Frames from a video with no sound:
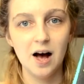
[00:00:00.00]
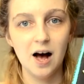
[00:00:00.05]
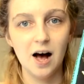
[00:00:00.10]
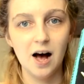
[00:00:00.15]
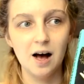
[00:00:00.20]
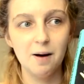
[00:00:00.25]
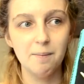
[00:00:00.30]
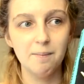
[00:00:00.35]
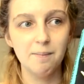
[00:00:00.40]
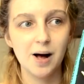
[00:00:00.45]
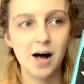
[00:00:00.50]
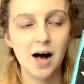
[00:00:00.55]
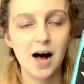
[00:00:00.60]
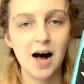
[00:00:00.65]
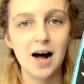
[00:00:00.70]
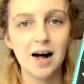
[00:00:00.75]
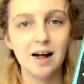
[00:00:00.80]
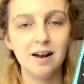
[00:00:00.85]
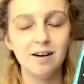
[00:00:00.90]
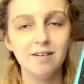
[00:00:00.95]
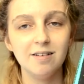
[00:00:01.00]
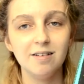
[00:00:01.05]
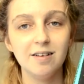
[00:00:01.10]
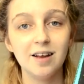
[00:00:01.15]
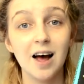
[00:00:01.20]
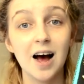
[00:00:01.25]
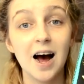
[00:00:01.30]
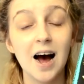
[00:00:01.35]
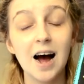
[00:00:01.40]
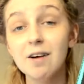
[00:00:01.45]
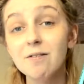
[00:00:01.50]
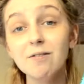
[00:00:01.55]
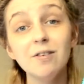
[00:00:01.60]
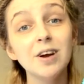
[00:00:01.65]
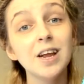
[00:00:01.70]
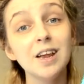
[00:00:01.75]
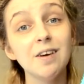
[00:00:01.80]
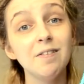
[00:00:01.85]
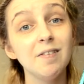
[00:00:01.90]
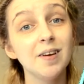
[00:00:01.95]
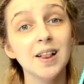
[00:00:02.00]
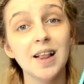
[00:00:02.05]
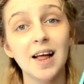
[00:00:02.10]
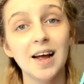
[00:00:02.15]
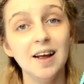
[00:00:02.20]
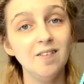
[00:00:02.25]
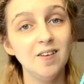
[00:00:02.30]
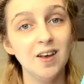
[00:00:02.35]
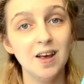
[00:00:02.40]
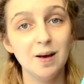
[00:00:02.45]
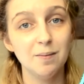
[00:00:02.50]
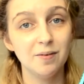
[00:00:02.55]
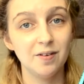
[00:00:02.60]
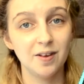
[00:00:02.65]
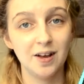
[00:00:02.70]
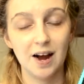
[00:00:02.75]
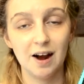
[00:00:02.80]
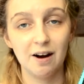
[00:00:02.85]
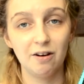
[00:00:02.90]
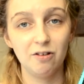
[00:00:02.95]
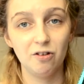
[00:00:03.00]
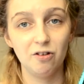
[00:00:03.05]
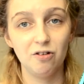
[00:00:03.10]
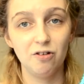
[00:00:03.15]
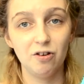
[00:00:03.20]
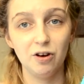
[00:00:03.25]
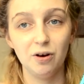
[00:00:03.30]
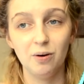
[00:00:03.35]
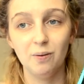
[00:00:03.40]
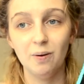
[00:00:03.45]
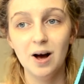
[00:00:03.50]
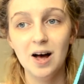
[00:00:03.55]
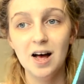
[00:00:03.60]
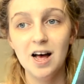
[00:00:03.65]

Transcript: and I really liked him as a character too.